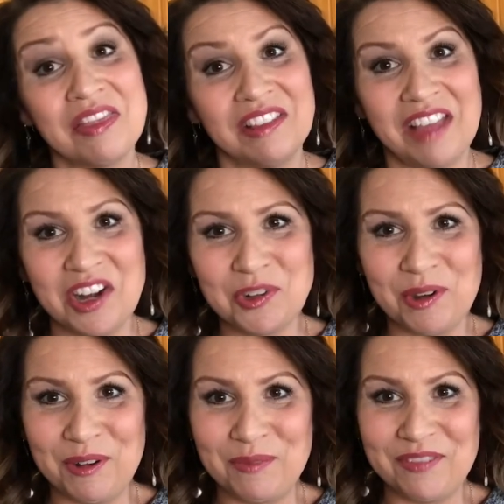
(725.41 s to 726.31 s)
the
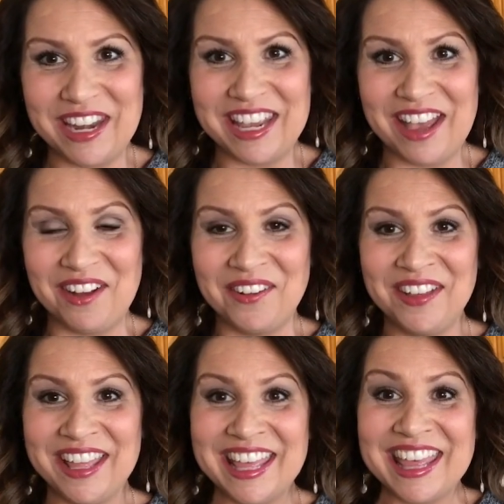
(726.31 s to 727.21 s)
laundry room video.
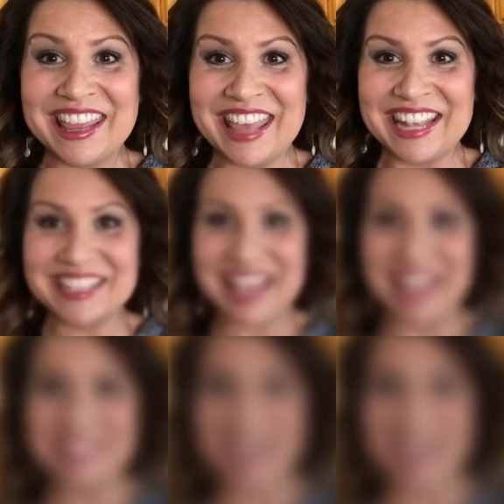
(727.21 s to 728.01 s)
Thanks guys,